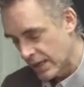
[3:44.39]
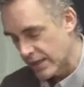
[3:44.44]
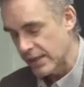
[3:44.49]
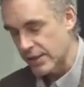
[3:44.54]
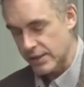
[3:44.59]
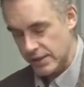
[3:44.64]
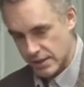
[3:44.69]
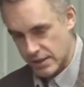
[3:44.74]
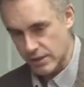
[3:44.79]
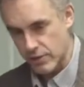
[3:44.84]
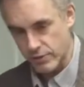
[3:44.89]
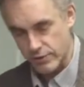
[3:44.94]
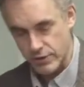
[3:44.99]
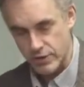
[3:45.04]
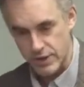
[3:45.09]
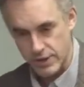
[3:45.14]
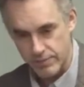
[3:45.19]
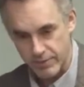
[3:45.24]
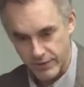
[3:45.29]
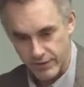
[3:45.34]
this is an
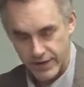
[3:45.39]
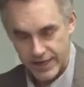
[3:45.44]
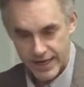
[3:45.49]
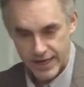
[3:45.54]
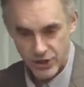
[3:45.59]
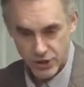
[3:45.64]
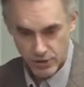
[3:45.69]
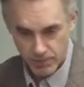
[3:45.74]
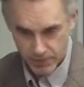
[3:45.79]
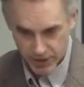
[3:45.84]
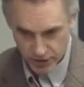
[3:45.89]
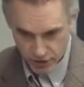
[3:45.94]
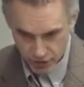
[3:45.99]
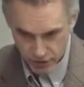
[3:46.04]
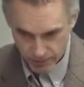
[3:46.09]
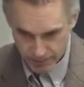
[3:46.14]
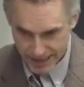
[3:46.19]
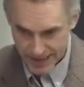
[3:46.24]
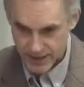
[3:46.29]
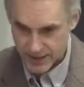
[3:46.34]
oversimplification, but a
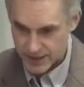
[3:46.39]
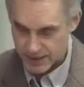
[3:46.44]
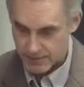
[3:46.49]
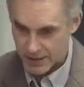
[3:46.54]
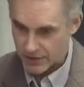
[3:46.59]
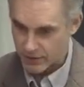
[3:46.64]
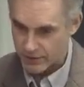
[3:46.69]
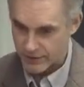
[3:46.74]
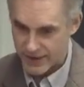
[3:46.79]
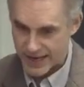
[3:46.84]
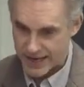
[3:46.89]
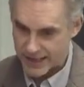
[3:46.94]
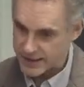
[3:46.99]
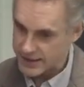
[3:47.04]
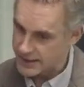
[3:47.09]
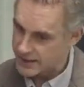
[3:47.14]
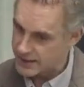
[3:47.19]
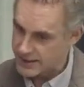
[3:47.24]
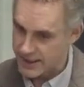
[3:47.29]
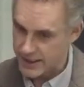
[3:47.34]
tremendous amount of that
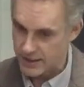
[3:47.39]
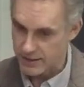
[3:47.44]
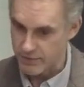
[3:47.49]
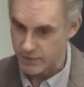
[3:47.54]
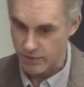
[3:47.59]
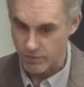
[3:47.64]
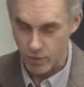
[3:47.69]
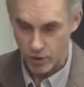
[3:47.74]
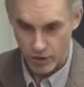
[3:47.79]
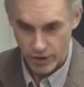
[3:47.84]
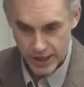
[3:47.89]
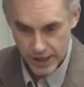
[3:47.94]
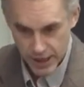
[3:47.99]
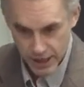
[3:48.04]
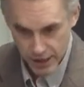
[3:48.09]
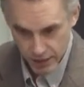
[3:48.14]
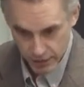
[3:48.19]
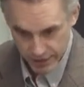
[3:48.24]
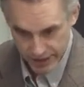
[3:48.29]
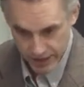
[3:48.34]
is incentive reward.
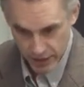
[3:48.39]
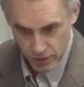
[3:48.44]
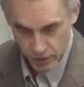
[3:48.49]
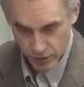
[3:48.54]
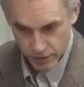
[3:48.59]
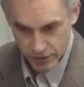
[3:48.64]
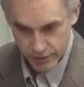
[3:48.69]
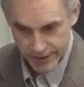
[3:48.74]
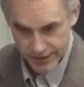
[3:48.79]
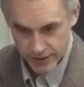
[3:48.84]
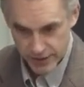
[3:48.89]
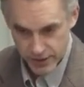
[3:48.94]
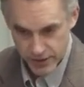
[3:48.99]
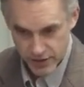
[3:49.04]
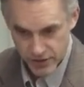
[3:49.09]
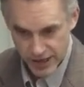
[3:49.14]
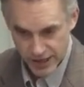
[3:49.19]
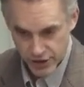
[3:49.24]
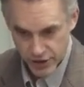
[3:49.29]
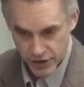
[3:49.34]
You're in a goal-directed
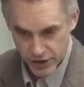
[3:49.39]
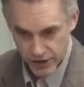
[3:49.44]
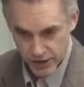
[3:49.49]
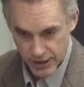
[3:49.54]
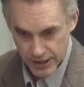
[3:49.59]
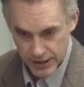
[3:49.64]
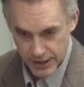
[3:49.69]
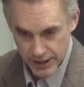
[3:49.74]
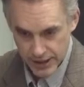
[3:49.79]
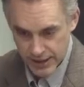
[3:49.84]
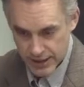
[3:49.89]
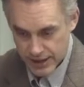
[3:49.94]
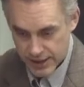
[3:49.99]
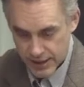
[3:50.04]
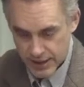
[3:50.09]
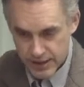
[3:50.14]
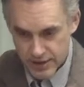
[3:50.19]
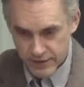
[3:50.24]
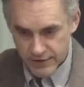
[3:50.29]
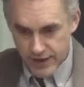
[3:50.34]
structure,
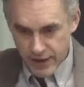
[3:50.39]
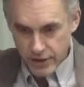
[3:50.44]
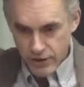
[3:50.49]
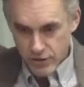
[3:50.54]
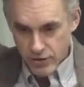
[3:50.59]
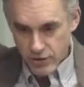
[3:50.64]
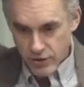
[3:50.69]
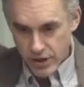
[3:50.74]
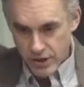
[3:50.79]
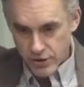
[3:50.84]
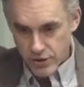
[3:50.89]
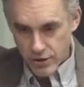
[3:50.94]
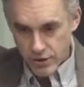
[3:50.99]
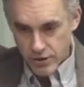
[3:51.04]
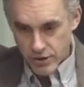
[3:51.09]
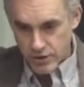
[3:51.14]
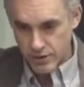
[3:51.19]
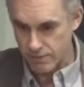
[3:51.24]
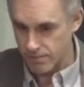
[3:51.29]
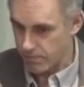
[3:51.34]
it's a value
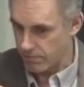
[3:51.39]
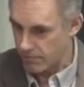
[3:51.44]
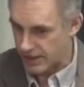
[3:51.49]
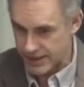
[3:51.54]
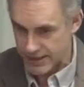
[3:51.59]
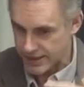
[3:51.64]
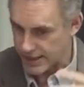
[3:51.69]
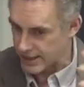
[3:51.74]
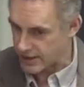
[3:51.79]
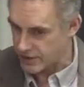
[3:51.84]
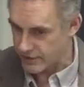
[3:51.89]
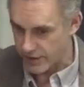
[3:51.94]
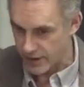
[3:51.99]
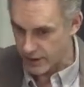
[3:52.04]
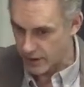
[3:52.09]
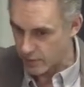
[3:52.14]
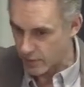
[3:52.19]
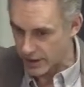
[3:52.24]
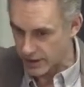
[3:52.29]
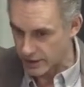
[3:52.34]
structure, let's say it's
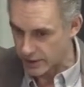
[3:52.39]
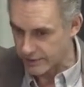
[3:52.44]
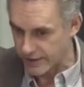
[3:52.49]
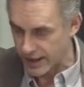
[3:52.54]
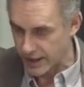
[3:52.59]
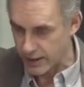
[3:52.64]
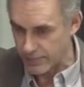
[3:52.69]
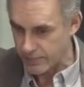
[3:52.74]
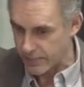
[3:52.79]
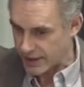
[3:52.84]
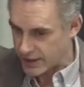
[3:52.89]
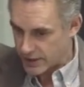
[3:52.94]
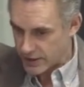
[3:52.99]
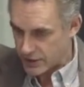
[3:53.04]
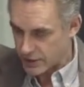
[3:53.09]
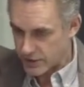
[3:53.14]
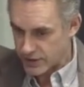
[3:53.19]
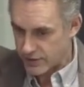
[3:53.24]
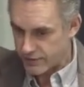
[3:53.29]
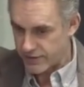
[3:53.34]
fairly well developed
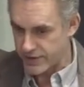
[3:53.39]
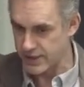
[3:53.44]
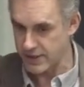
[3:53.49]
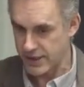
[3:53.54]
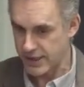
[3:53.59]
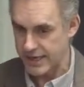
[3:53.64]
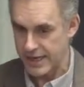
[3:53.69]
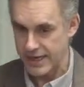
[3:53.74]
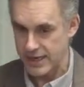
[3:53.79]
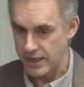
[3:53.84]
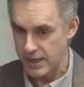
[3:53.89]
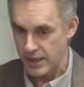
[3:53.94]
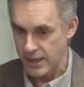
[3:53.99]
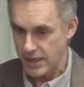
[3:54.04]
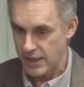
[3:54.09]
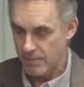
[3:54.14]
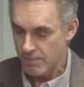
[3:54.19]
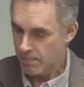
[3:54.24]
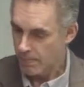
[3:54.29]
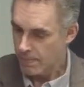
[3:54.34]
because you're sophisticated.
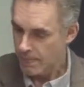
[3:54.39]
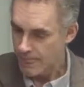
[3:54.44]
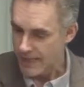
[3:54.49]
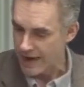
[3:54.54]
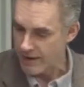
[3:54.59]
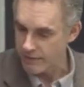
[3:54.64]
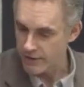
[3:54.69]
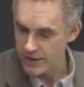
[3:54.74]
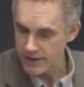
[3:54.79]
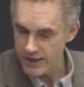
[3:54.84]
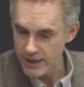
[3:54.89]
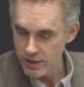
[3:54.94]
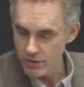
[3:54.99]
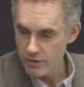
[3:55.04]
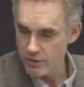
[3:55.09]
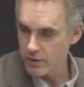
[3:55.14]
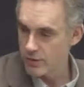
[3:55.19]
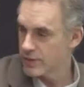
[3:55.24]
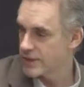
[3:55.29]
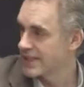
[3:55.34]
Everything you
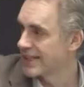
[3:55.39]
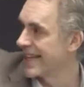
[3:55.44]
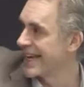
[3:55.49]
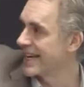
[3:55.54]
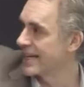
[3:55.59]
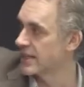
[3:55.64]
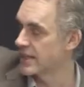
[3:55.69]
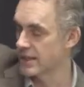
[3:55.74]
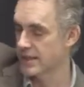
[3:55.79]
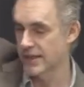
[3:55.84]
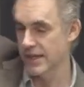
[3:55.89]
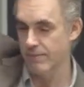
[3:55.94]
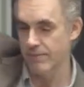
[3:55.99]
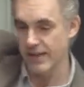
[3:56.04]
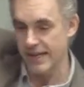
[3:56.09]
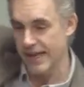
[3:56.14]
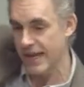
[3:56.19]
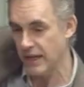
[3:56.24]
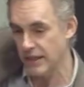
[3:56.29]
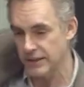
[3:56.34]
do is linked to
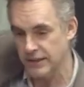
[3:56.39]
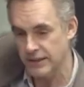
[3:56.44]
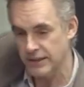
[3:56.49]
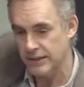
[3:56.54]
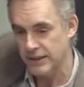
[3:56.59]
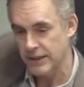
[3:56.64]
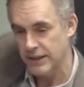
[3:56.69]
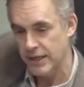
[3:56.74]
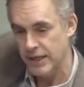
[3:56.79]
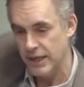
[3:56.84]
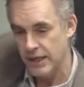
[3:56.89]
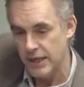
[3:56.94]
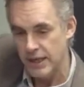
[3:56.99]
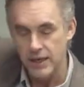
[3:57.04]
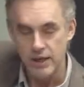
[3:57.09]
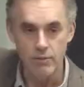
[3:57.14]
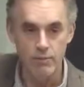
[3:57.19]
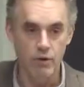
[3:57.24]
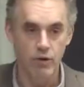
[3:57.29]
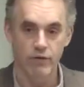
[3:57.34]
something else.
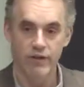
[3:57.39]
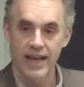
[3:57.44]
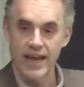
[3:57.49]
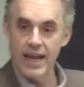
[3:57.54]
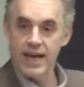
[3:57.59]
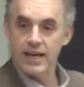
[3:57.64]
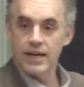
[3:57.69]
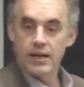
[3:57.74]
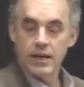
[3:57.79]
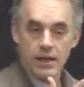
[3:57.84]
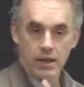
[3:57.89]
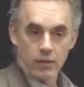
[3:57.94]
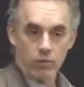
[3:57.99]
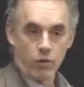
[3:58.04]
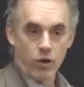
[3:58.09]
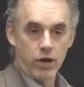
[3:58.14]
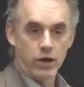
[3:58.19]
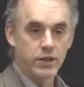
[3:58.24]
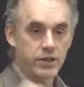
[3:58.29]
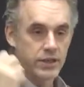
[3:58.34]
You move ahead, it
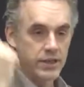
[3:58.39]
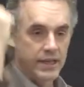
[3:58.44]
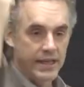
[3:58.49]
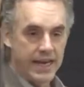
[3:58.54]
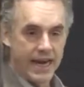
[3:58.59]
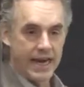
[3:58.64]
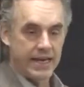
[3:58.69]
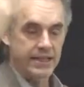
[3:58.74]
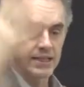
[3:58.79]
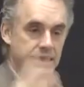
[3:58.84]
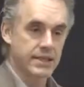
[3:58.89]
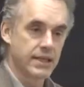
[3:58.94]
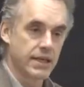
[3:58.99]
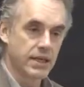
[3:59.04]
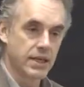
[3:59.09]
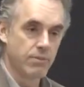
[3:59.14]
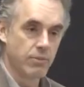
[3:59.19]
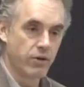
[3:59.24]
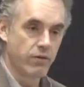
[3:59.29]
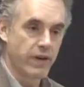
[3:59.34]
works, yes.
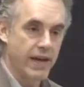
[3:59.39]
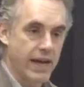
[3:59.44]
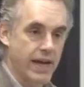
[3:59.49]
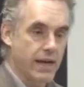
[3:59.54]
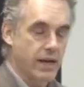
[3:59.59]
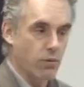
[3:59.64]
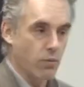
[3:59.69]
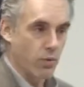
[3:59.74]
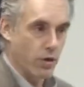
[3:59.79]
You move ahead, it